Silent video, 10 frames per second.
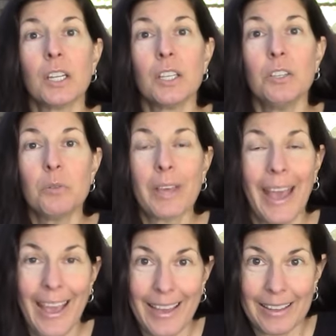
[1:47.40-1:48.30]
You
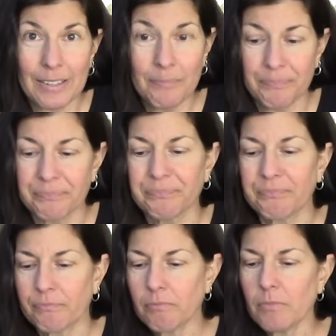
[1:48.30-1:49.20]
can
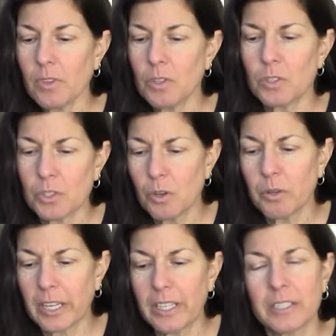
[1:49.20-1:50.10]

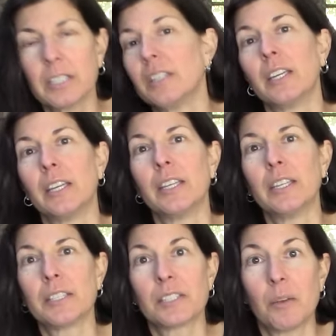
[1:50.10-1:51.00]
soak it
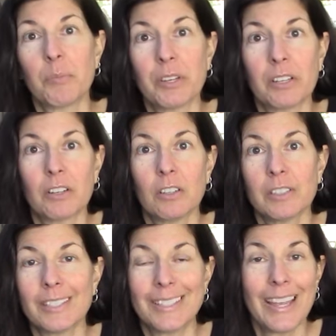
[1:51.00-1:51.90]
in something
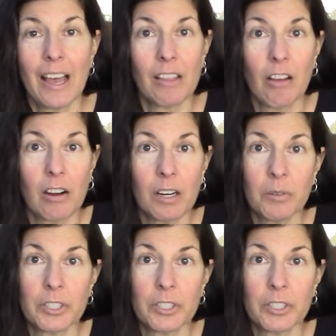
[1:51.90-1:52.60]
called C L R,